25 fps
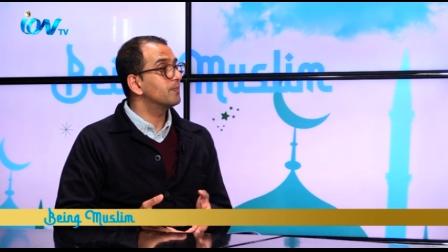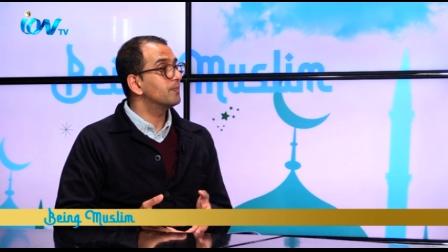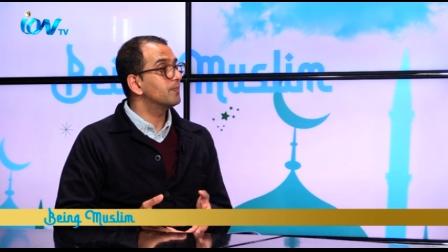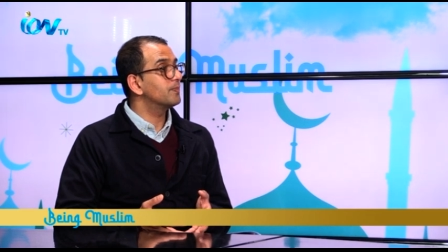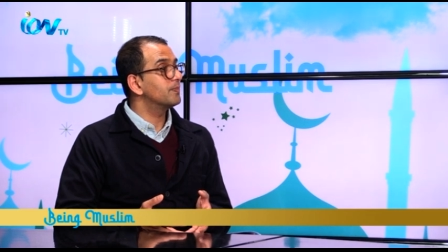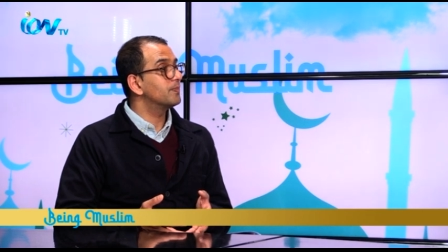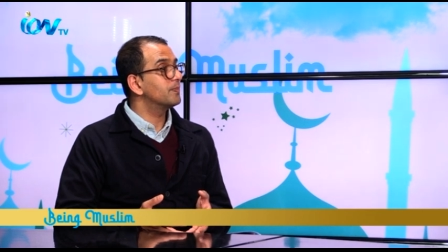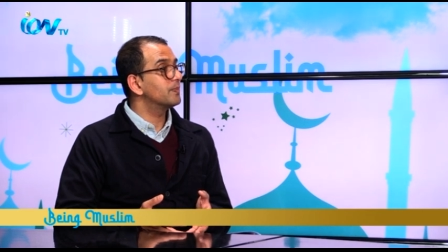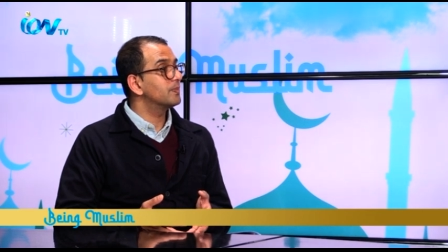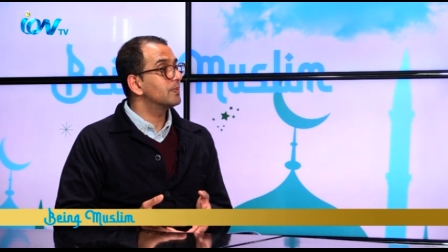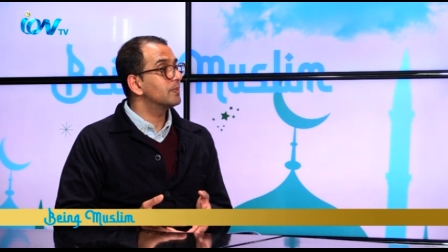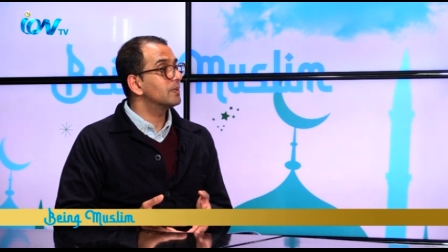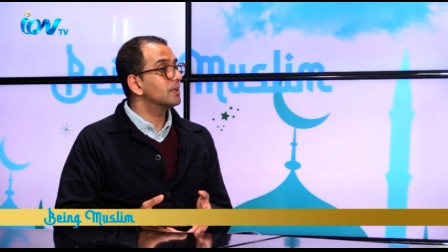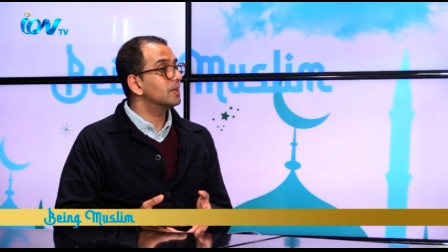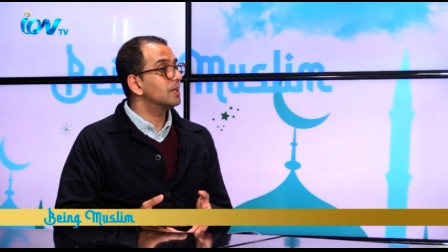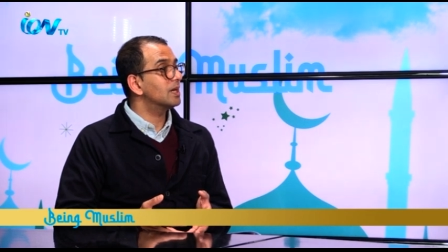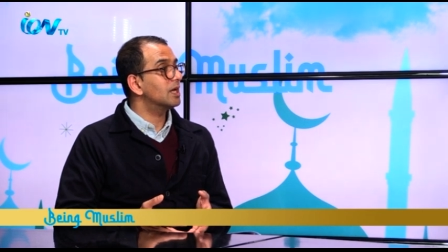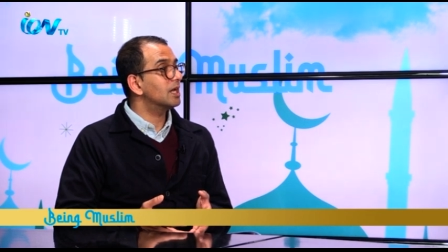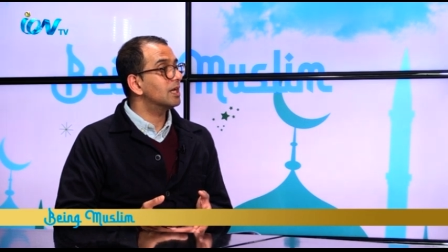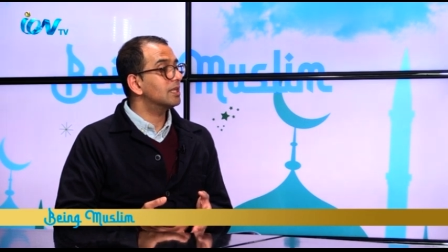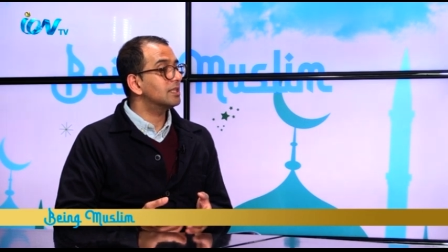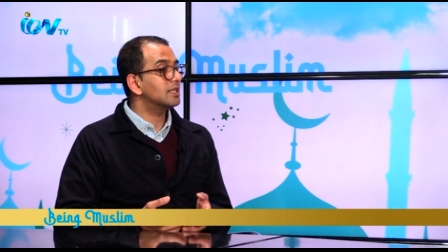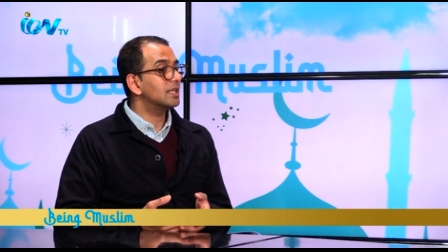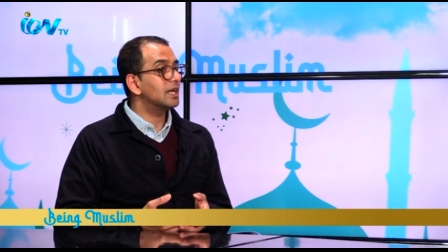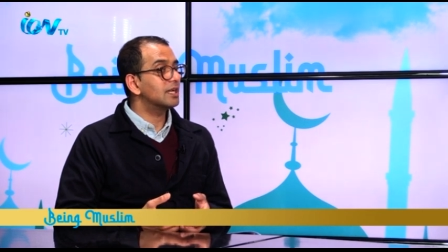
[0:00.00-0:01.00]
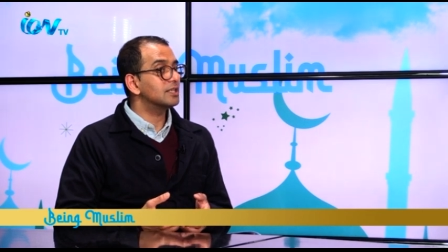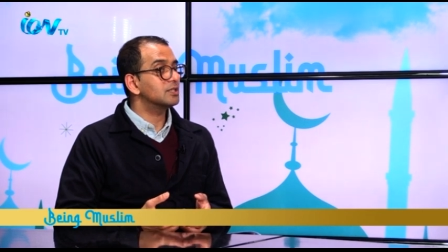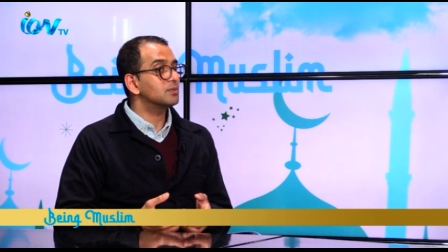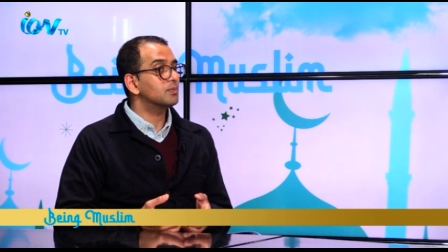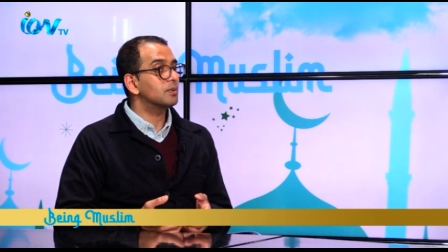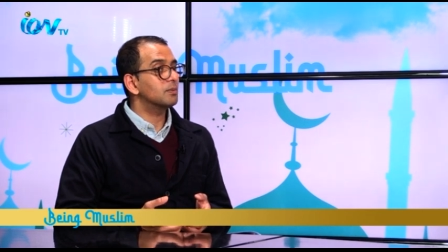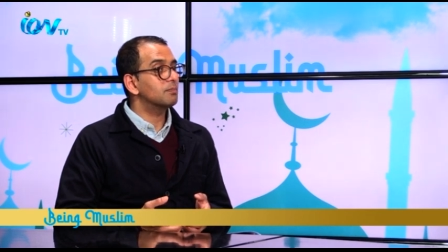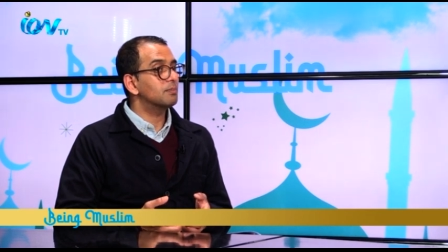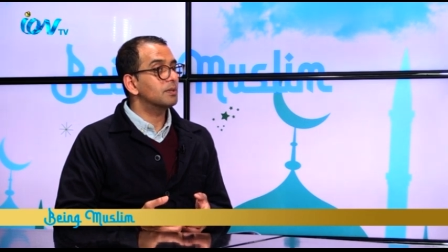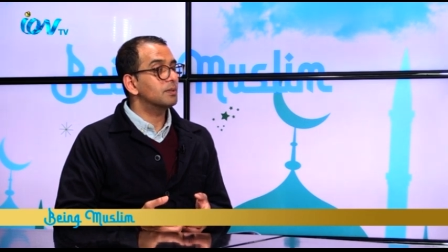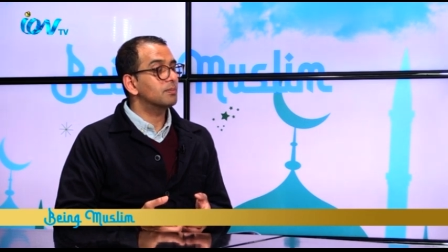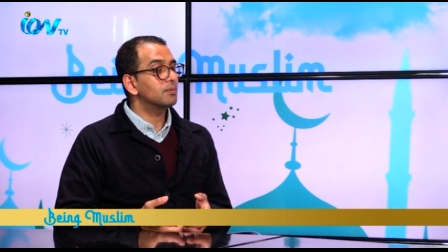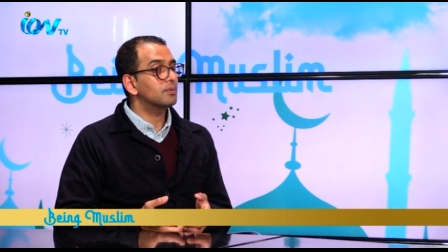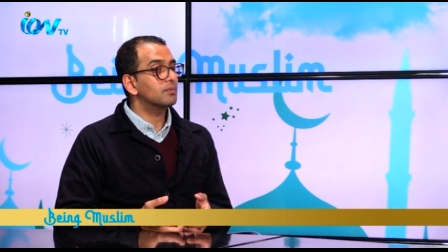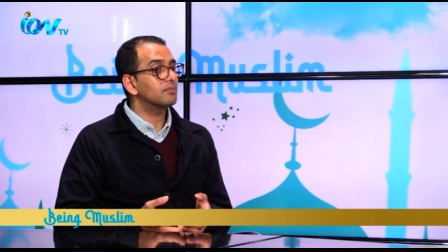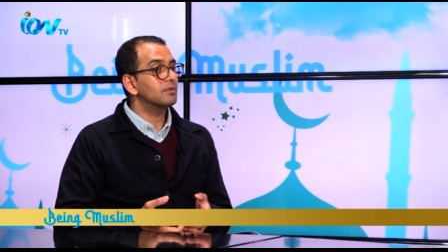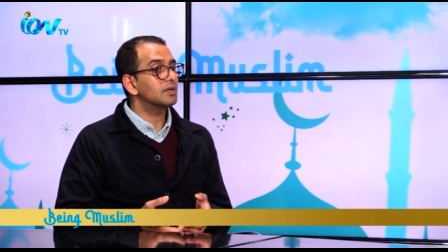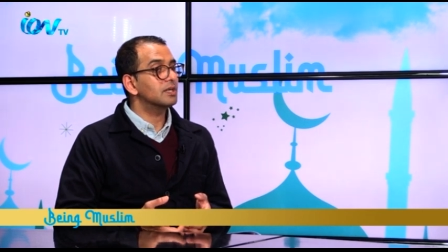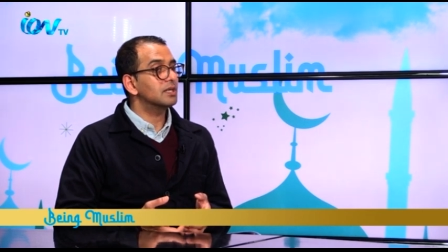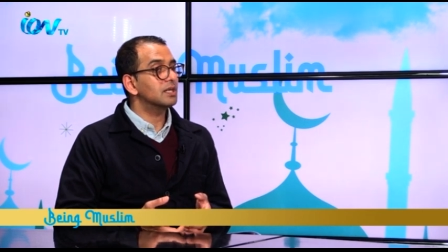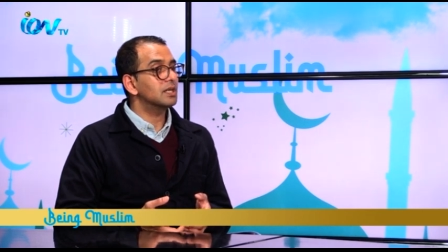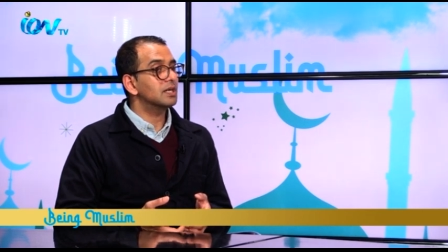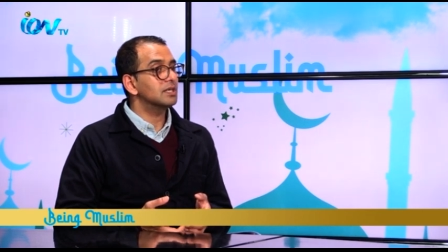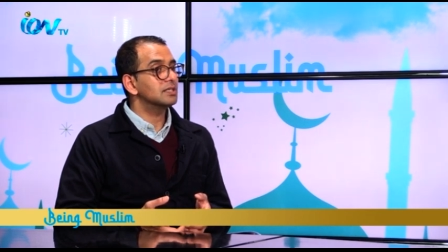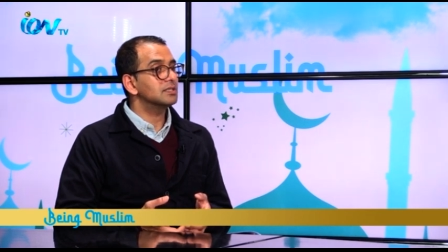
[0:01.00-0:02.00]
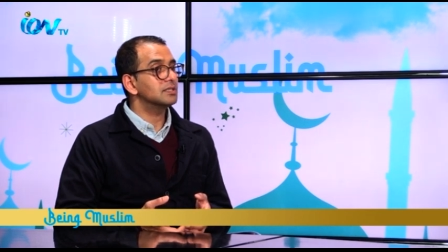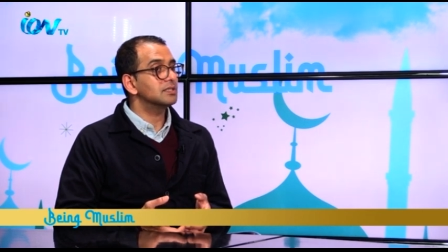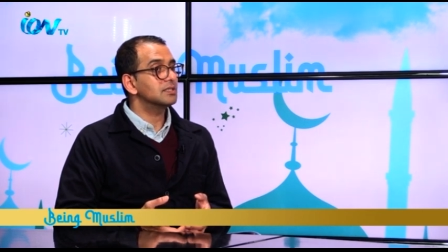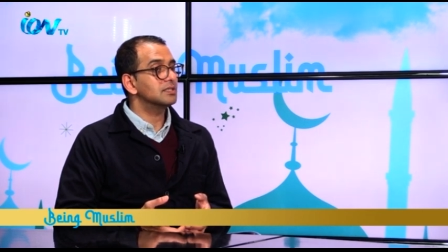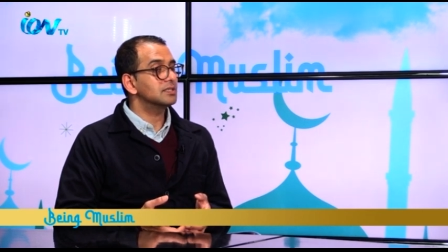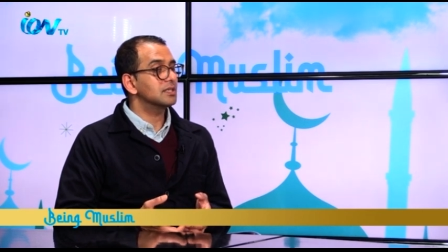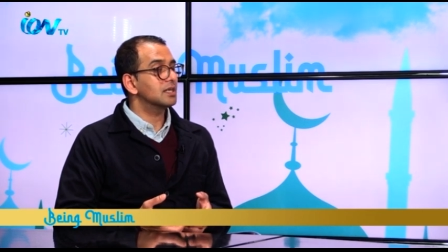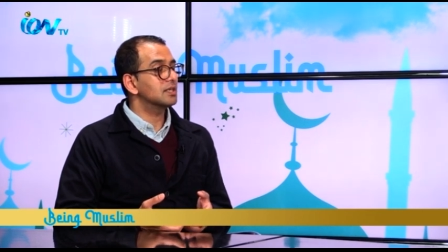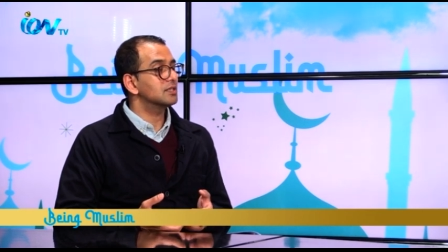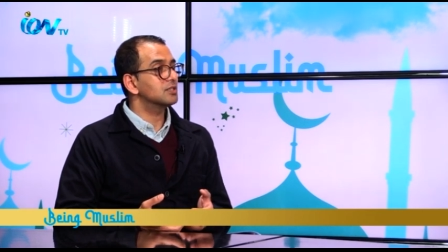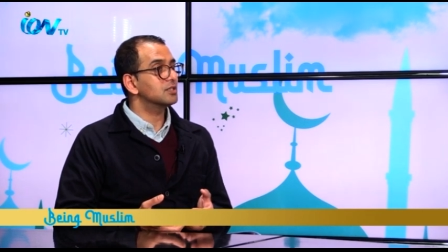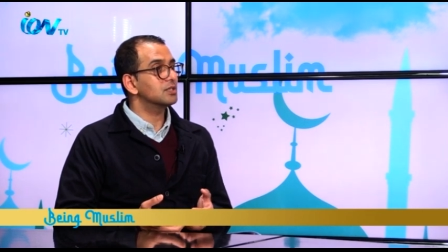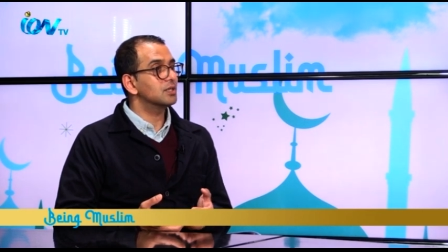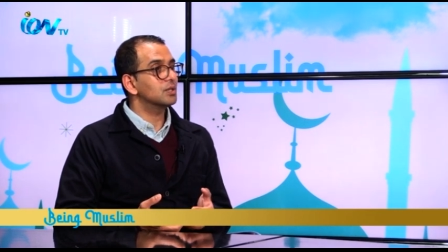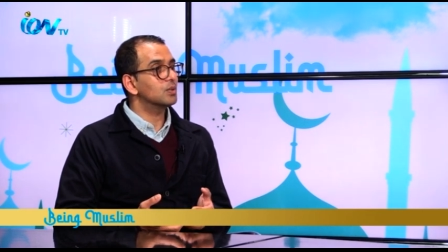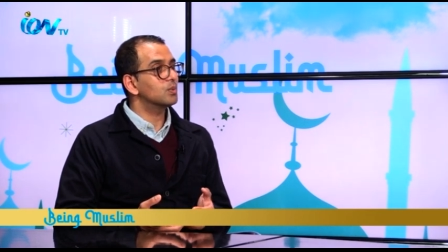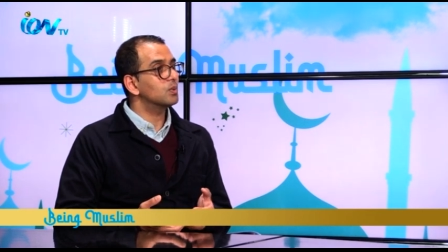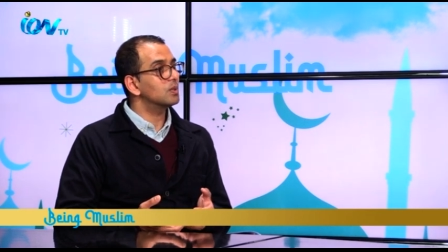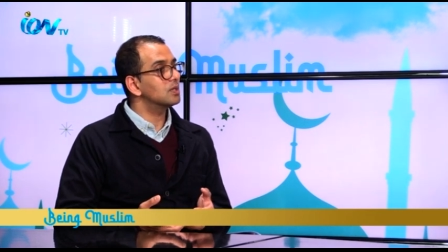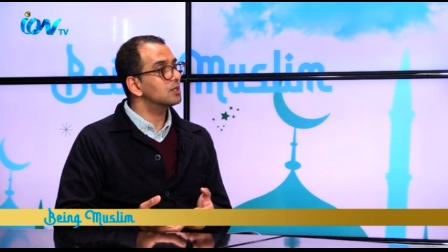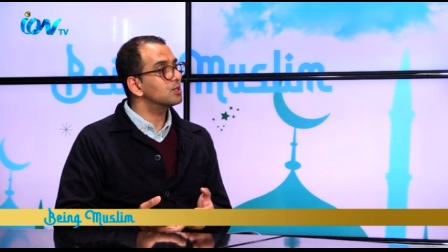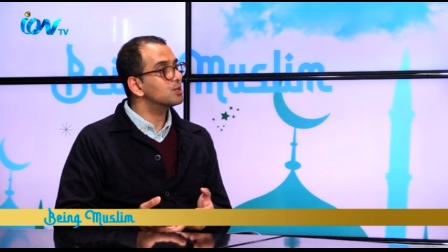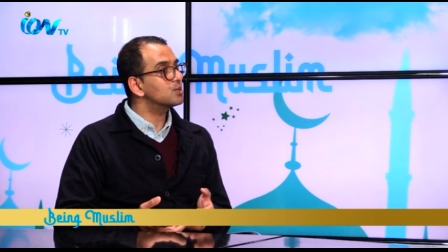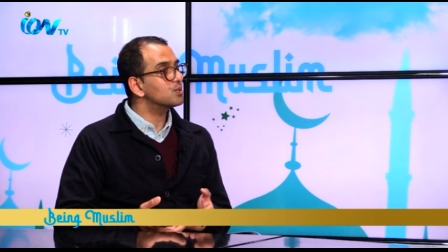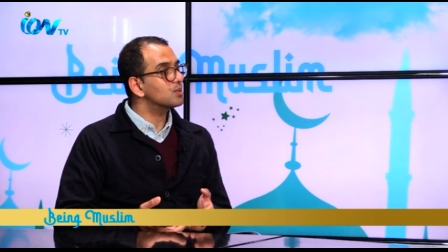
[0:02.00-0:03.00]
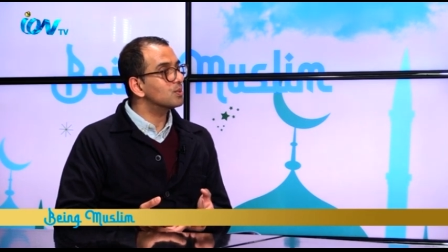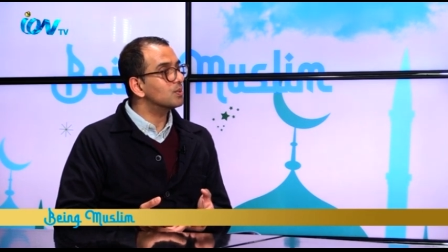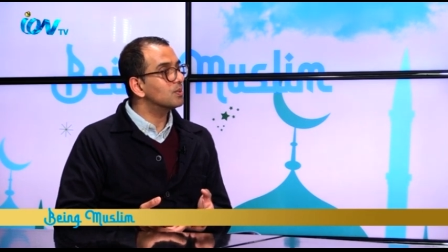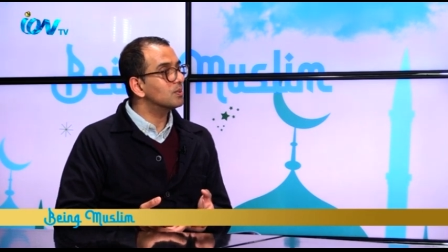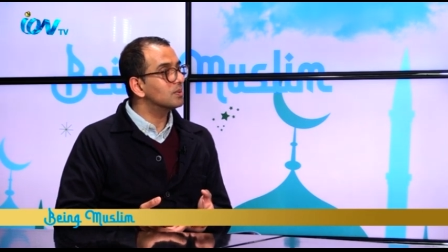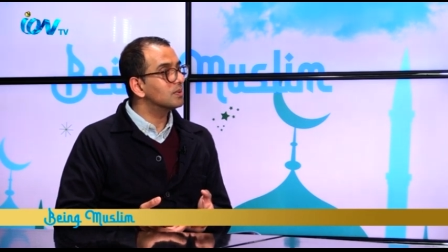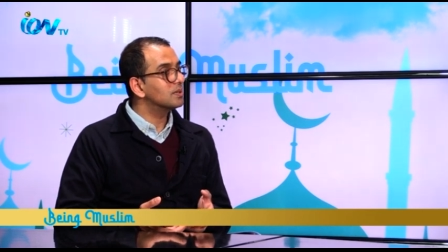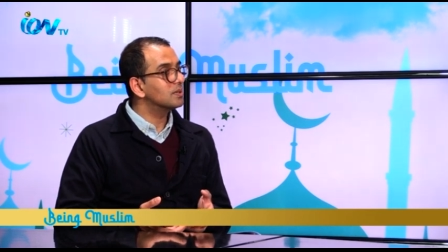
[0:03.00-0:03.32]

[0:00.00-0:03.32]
And that's when people realize it's actually quite true.